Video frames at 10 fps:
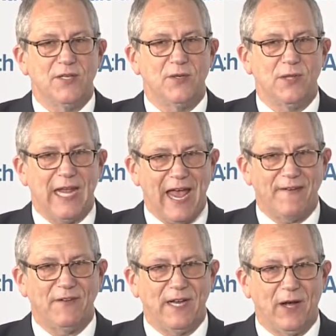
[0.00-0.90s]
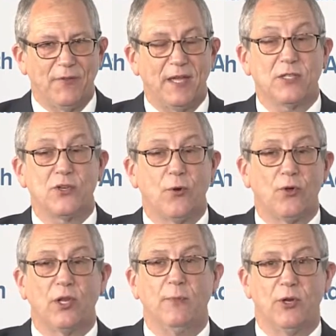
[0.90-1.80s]
to the AdventHealth
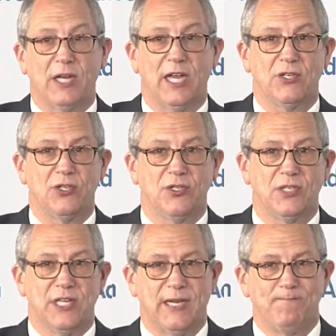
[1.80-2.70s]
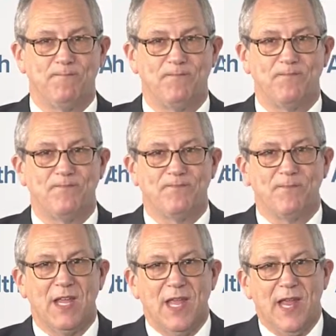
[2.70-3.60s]
External Communications team.
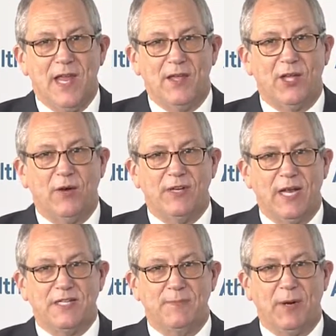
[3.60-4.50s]
The COVID-19